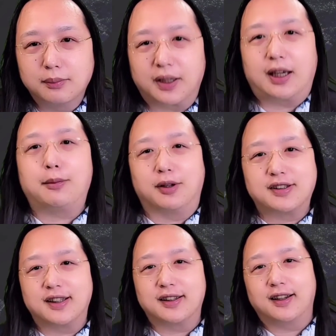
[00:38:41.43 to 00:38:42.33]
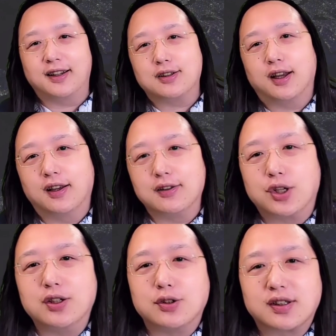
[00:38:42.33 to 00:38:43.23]
my camera suddenly
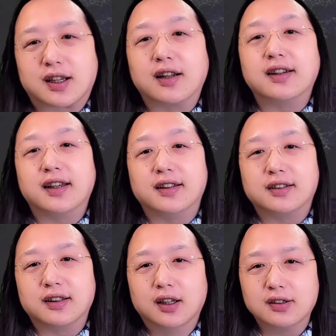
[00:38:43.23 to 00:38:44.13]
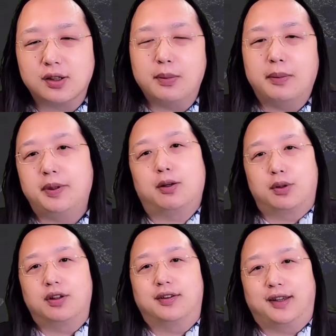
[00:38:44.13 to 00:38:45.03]
changes content. So maybe they
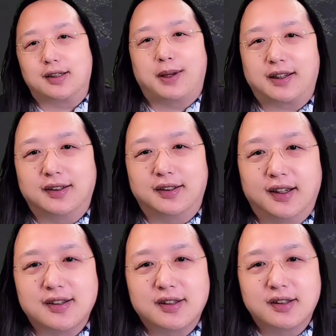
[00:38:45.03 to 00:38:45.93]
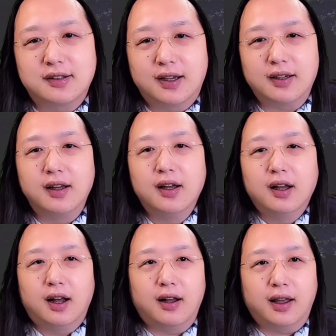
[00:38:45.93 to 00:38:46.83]
were not expecting that, right?
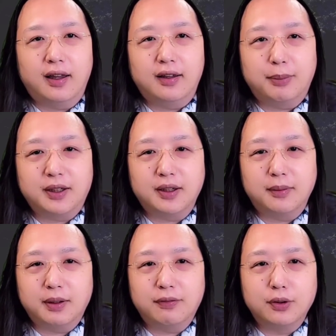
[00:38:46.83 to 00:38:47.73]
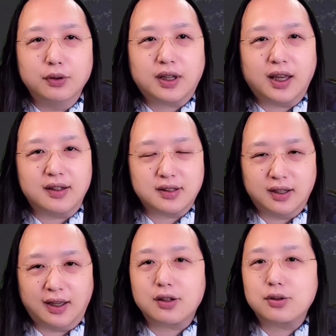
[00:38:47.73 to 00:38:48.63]
But if you look at
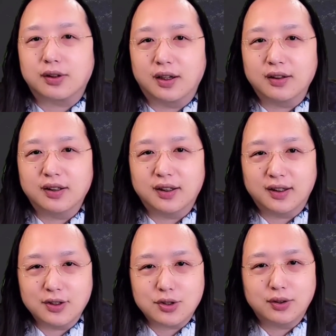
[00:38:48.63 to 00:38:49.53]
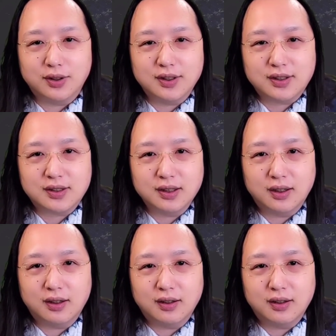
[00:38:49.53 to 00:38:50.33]
the actual content that I show, it's